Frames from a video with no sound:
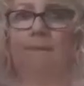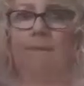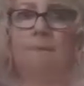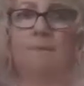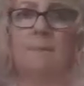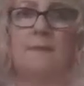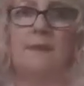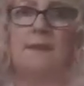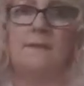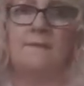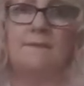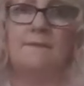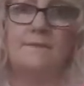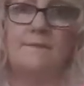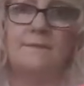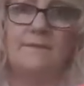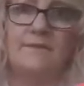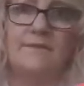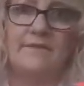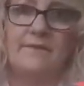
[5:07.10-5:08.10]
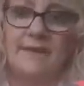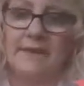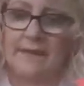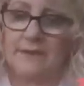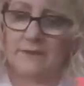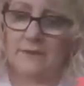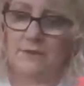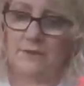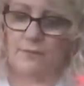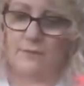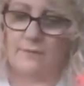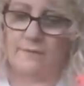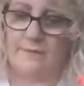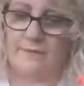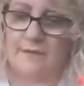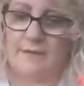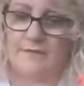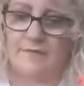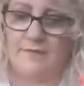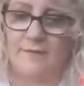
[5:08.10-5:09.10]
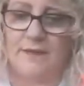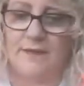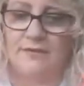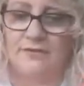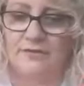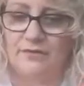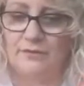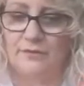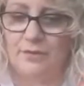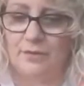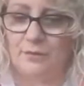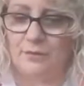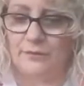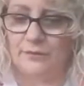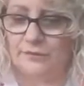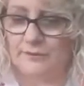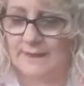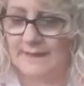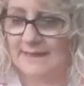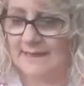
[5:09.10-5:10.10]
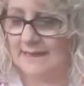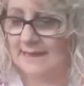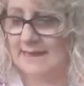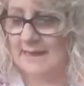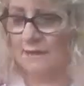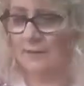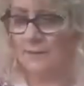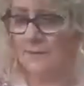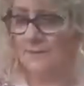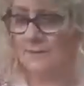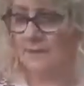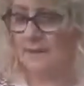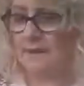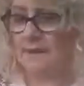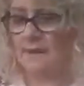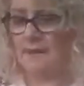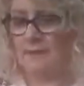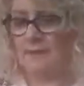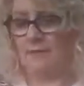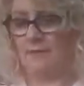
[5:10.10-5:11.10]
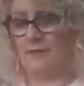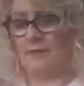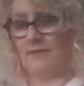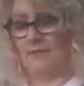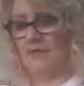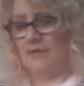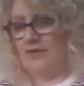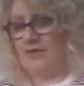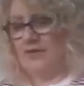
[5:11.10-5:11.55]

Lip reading: Now, second nose. So I have my two noses ready there. We push